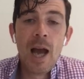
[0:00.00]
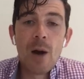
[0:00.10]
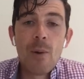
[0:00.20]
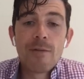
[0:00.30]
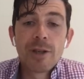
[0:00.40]

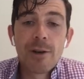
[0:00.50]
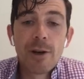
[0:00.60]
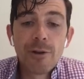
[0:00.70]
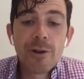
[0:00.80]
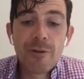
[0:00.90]
However, there
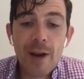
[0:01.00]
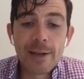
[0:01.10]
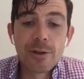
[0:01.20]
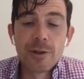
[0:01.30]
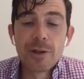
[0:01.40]
are other
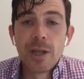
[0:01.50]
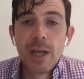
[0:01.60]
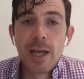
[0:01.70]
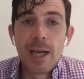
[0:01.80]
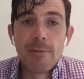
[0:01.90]
factors
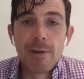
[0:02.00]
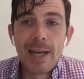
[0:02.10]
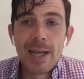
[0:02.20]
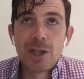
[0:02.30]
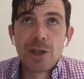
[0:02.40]
in
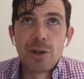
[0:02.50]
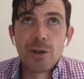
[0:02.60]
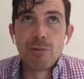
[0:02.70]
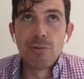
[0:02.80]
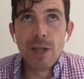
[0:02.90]
relation
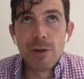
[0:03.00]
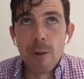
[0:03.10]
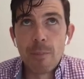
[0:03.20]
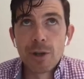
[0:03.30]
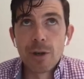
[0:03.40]
to
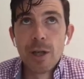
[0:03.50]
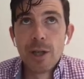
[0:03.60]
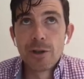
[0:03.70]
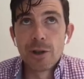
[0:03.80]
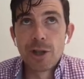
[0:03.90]
re-rupture,
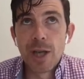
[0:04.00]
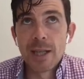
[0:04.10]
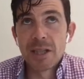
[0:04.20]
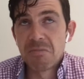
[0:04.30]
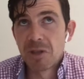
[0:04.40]
such
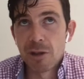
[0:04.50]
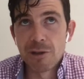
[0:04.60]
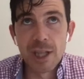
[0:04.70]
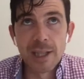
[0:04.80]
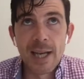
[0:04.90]
as
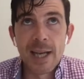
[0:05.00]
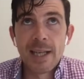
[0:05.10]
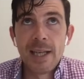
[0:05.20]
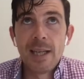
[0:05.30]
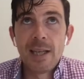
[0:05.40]
surgical
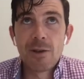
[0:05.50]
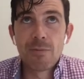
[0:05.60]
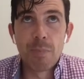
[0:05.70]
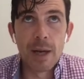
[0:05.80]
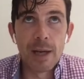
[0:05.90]
technique,
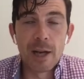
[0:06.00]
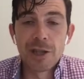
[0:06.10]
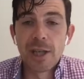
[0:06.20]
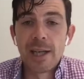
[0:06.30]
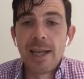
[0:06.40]

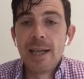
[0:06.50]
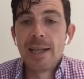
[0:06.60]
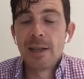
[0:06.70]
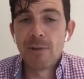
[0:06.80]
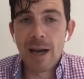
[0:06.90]
biological
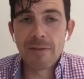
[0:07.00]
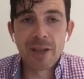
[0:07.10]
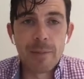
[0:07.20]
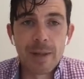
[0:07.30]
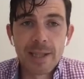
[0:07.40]
healing, graft
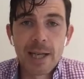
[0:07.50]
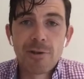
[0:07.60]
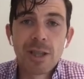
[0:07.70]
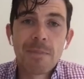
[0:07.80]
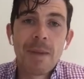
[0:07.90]
type,
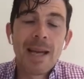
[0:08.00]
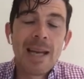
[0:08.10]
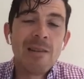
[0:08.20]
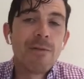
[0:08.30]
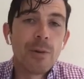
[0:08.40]
etc., that may
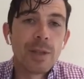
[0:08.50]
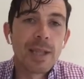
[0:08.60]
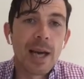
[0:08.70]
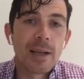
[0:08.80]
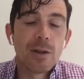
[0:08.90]
influence
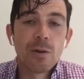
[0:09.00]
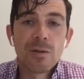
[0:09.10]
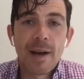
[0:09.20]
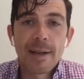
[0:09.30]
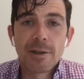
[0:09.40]
that. And
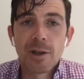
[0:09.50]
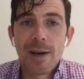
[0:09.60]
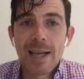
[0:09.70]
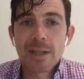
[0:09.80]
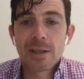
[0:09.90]
those factors are
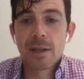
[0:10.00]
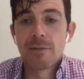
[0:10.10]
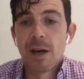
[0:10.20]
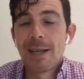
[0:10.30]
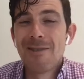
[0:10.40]
less, if
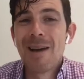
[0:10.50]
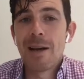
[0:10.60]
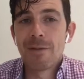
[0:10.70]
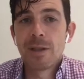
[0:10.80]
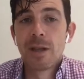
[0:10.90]
not
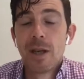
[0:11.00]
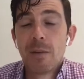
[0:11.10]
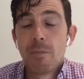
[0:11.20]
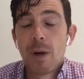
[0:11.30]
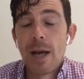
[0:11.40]
irrelevant,
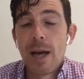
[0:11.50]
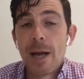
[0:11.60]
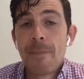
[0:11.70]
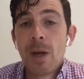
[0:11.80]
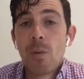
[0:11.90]

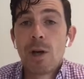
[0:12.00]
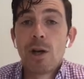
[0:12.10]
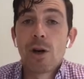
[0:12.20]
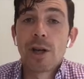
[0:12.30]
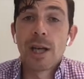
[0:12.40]
when
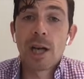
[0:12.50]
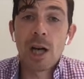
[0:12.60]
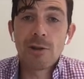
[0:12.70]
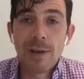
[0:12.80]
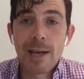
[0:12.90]
you're looking at
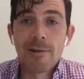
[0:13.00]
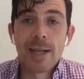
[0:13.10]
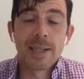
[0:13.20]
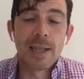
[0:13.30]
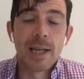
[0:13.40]
contralateral
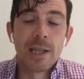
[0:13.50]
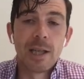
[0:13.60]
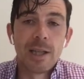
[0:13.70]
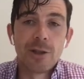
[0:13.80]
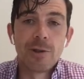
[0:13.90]
ACL
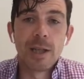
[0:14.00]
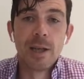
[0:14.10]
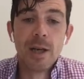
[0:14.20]
injury.